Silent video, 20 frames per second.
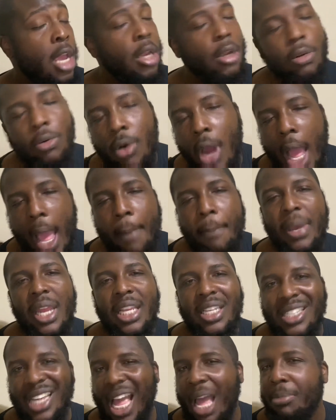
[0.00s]
You know how many
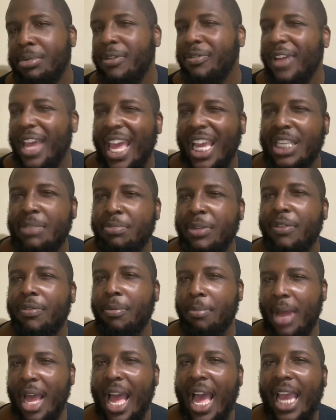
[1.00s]
jobs have asked me for
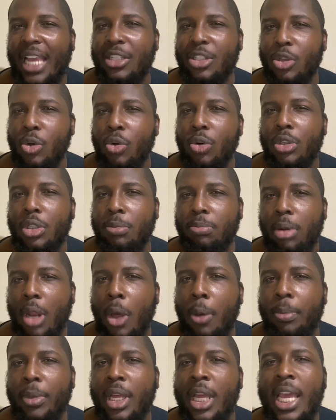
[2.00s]
my high school
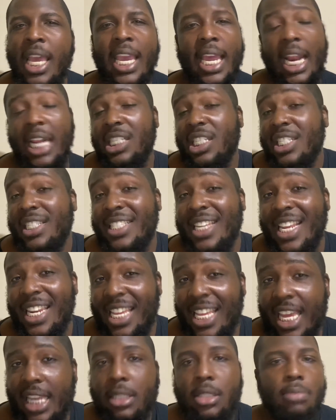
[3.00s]
diploma and I just said
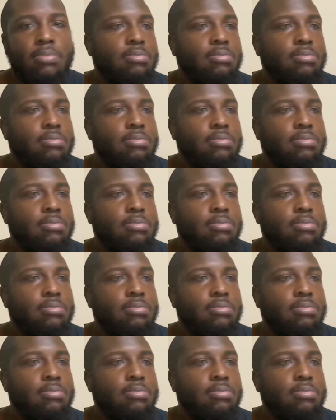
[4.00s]
yes?